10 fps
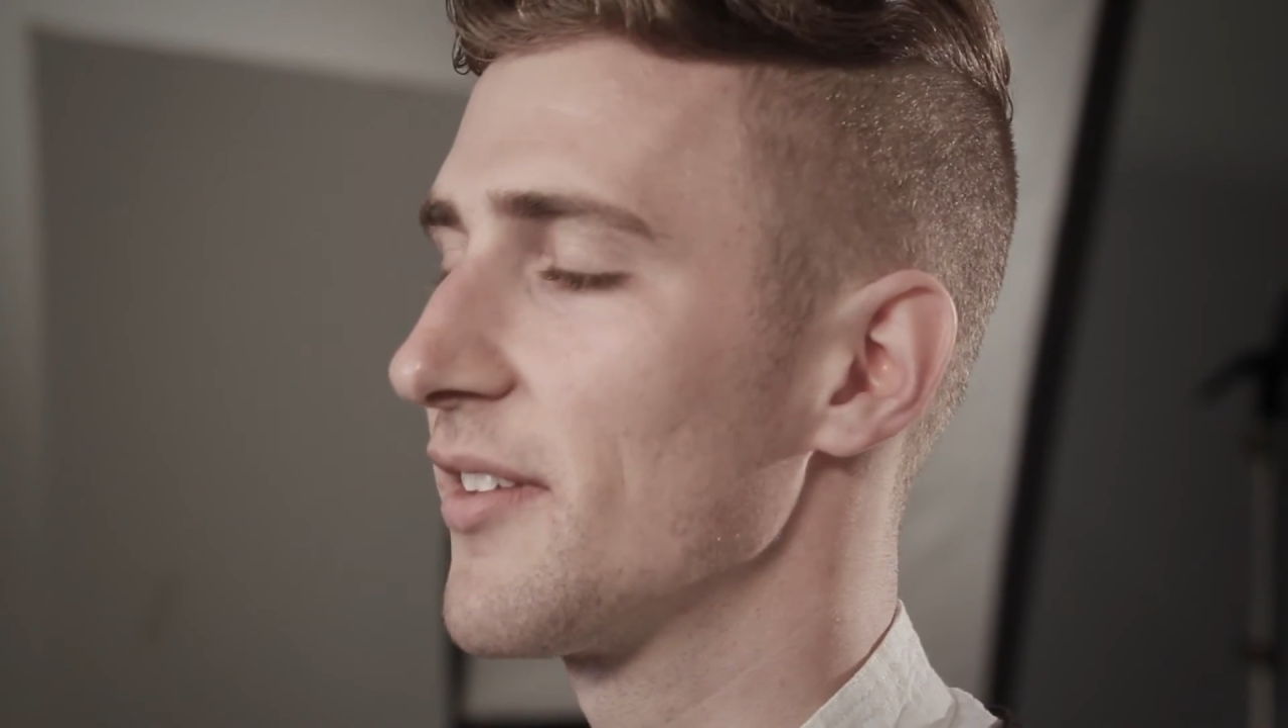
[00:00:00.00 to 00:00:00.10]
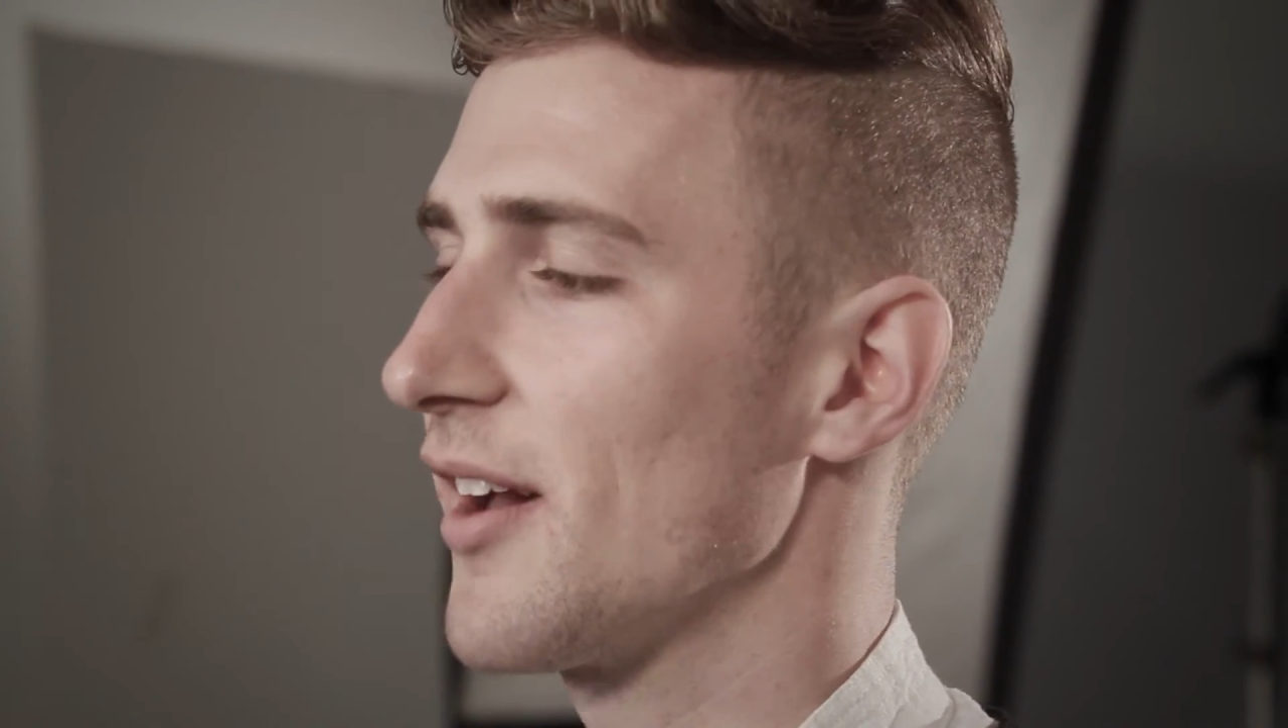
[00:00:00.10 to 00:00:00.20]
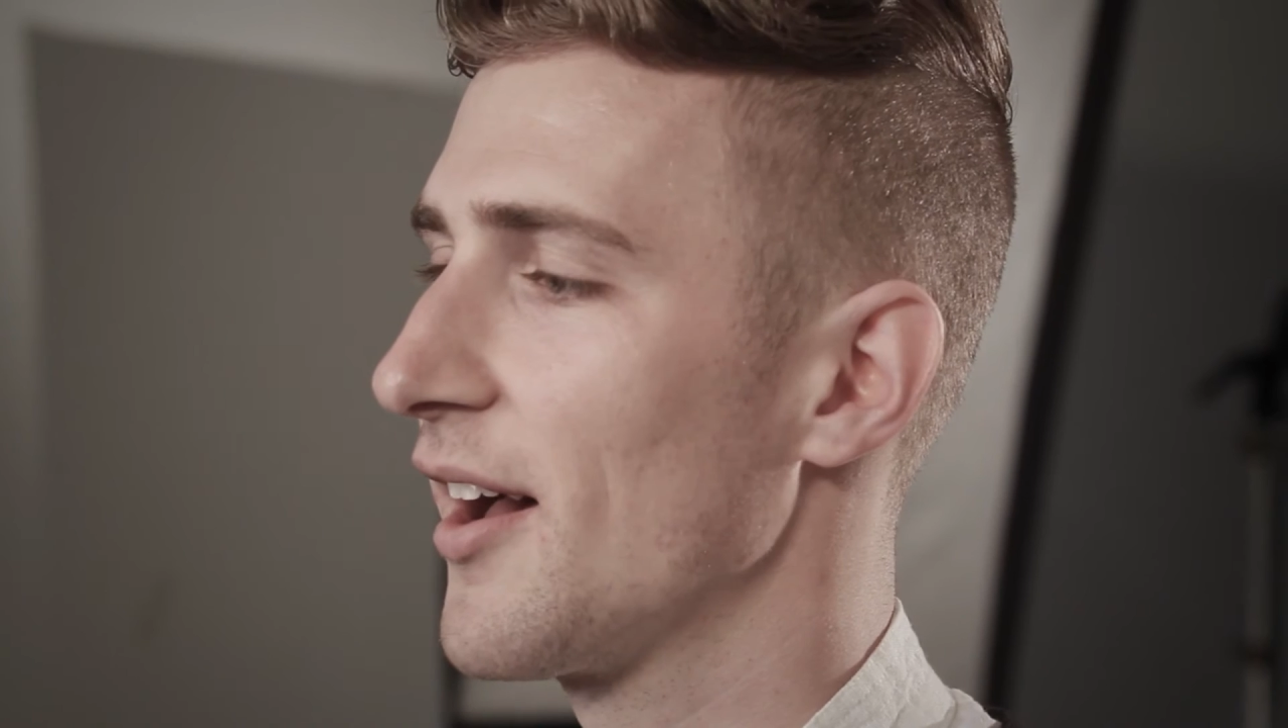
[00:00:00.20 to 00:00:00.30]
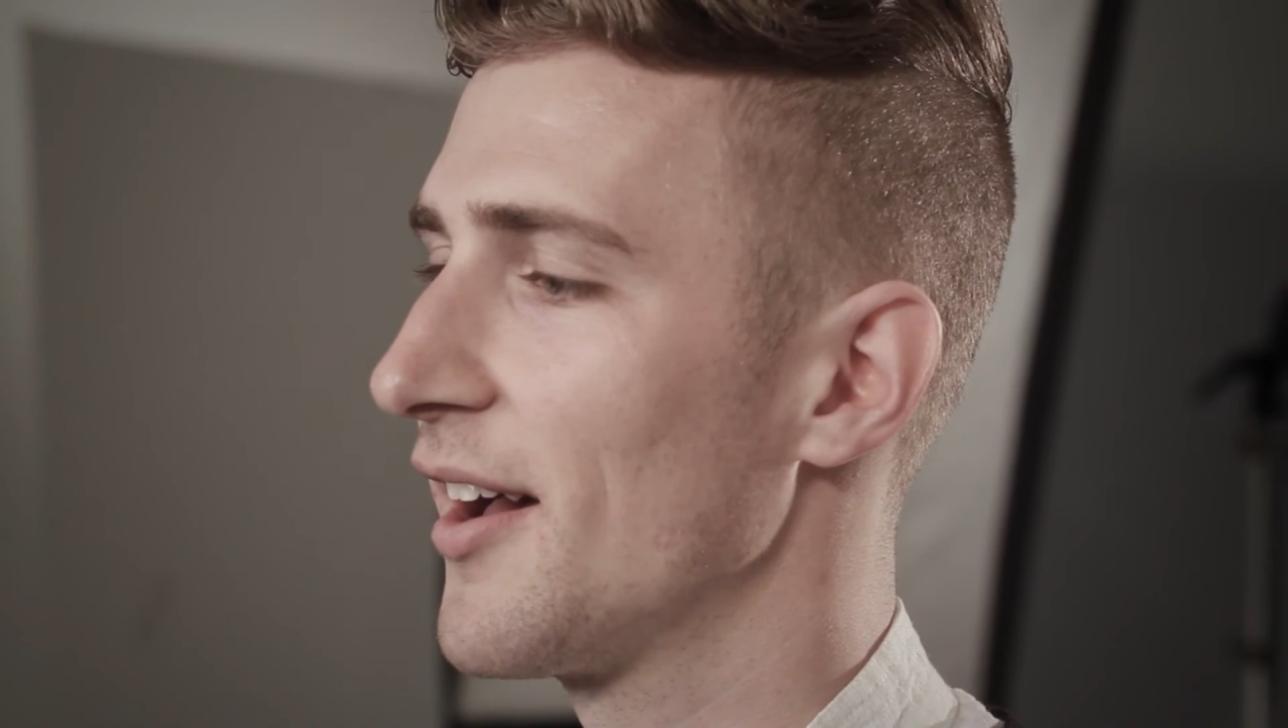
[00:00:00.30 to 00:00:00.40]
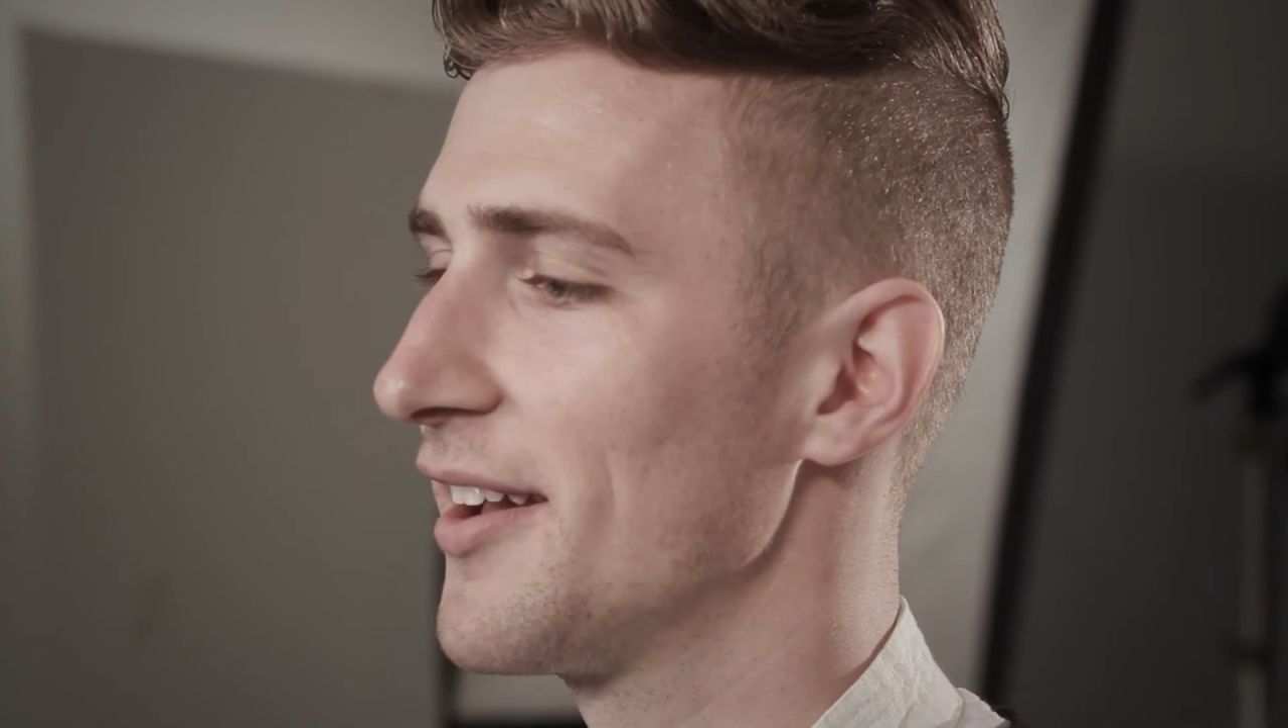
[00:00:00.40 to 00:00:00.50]

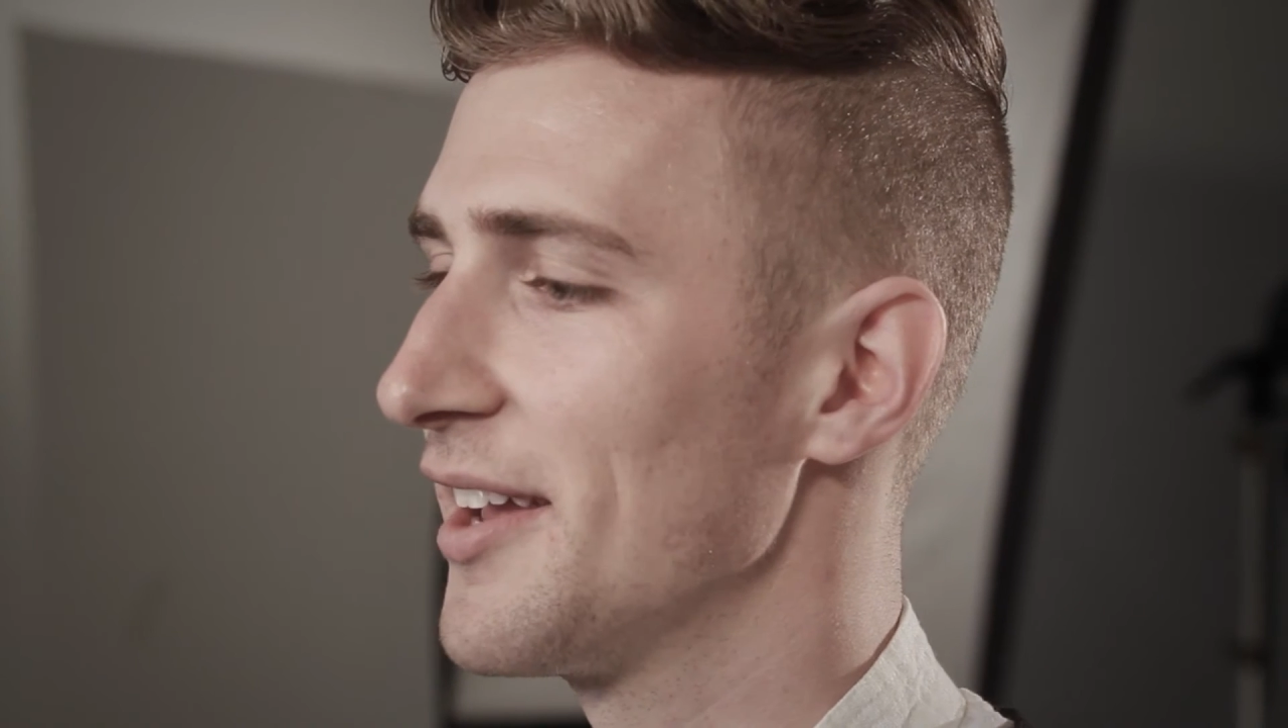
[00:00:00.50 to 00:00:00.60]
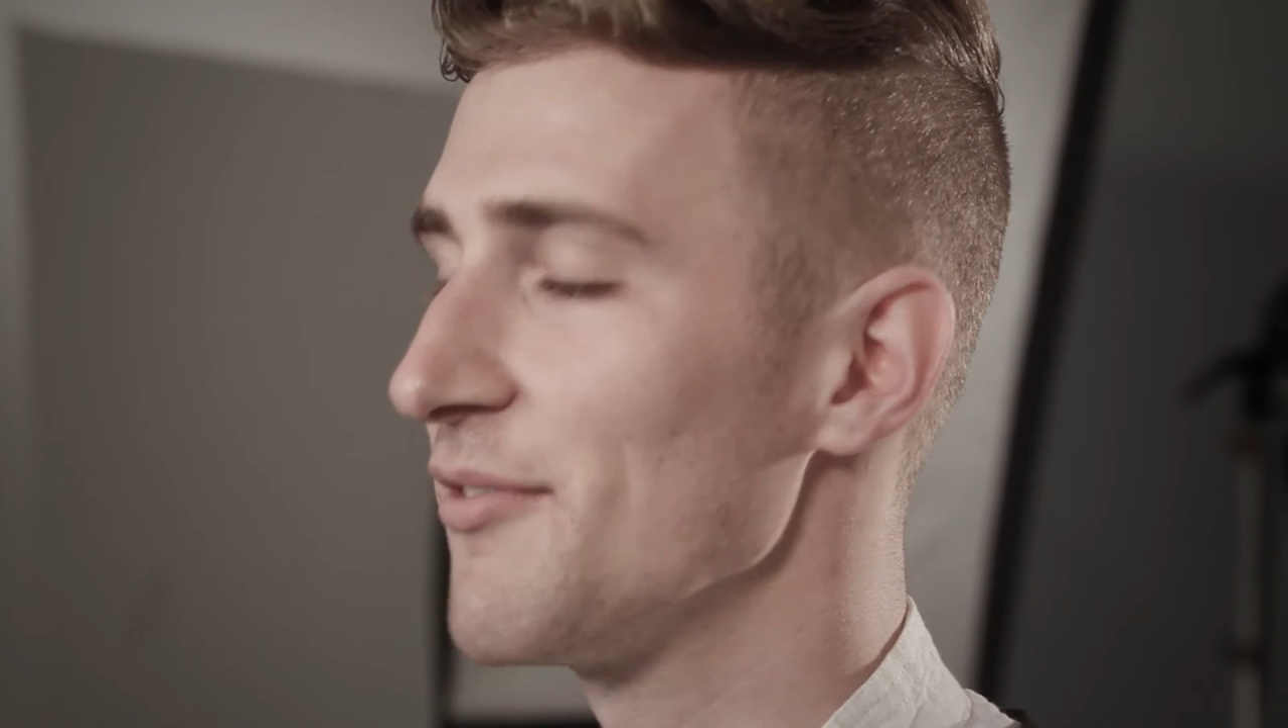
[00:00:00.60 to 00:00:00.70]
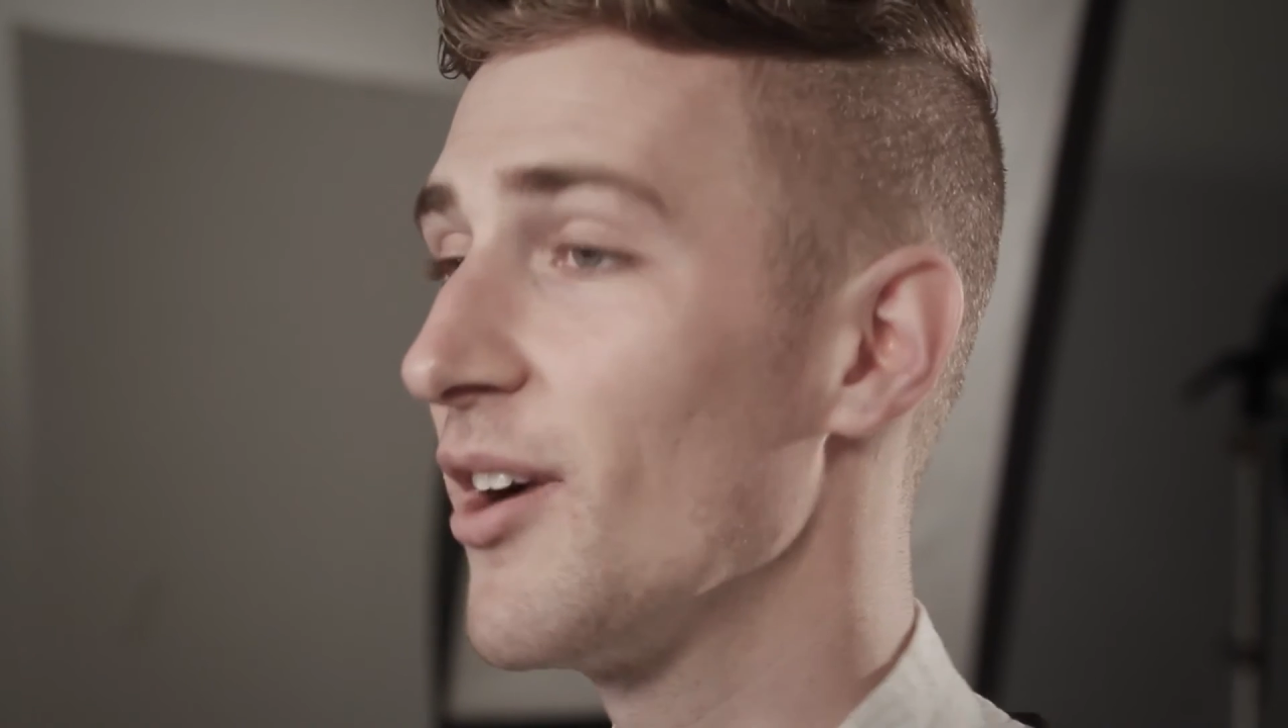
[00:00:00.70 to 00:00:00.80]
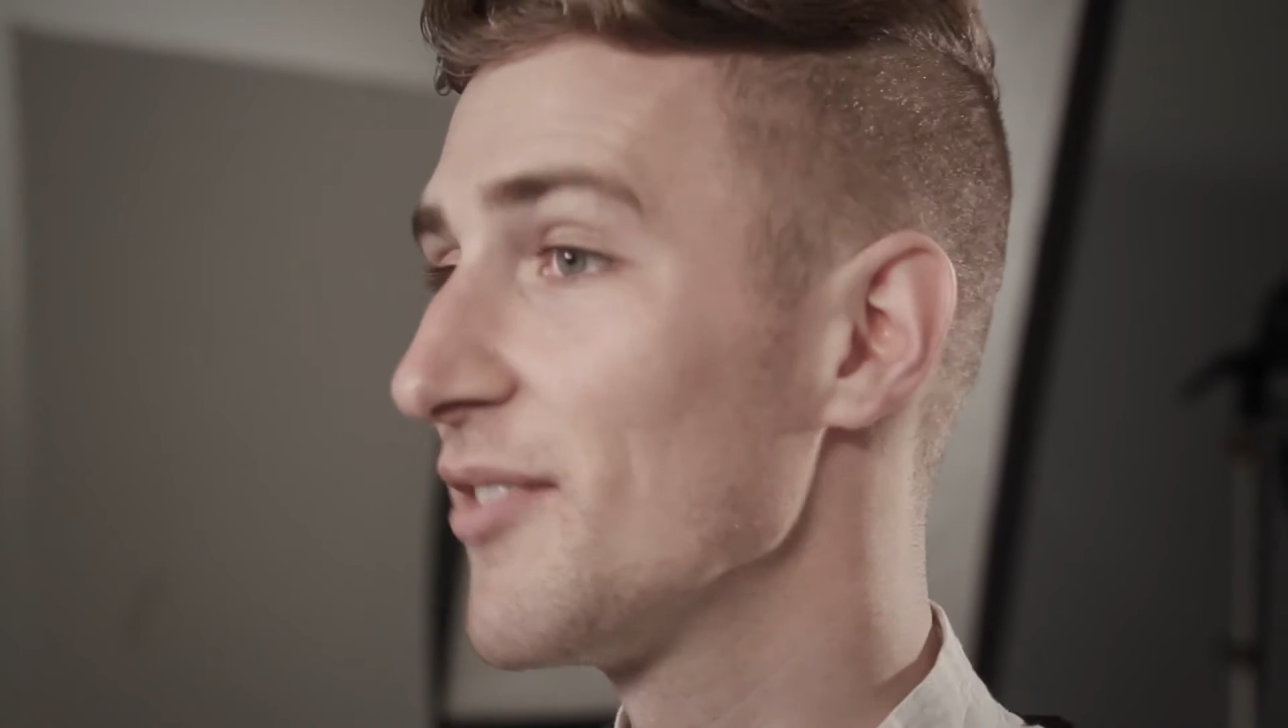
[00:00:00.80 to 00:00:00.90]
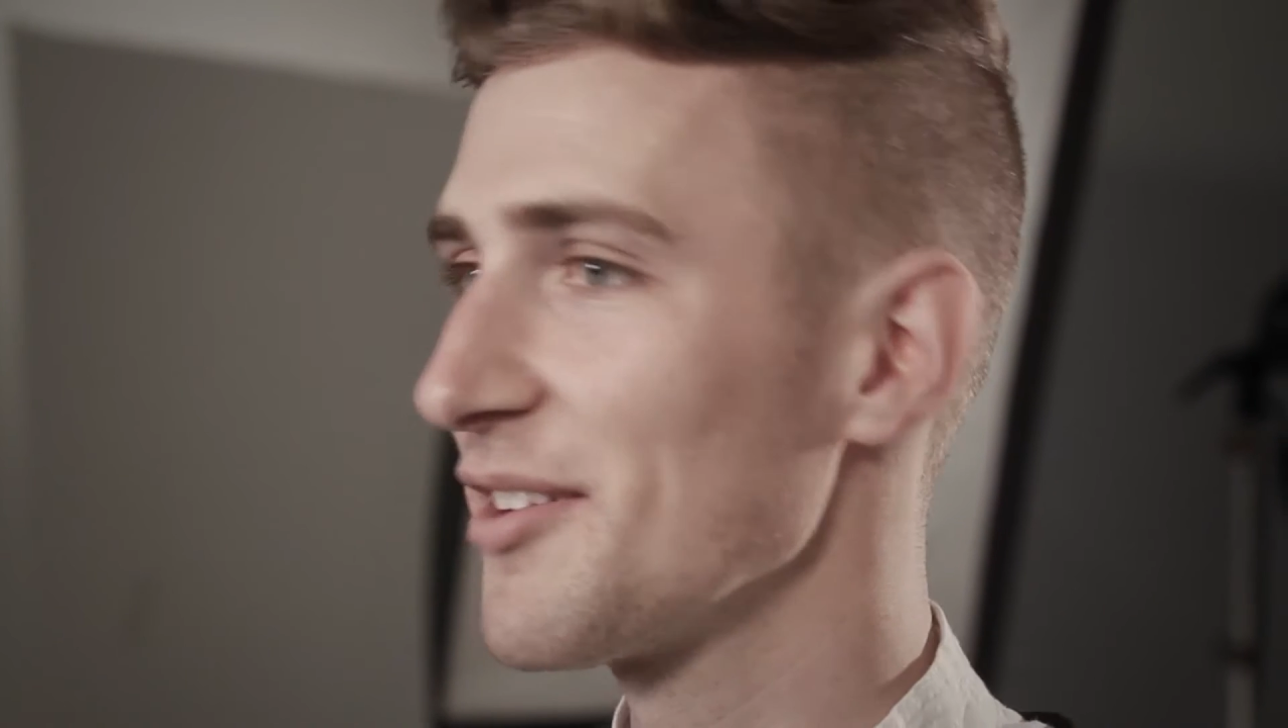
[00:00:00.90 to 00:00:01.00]
involving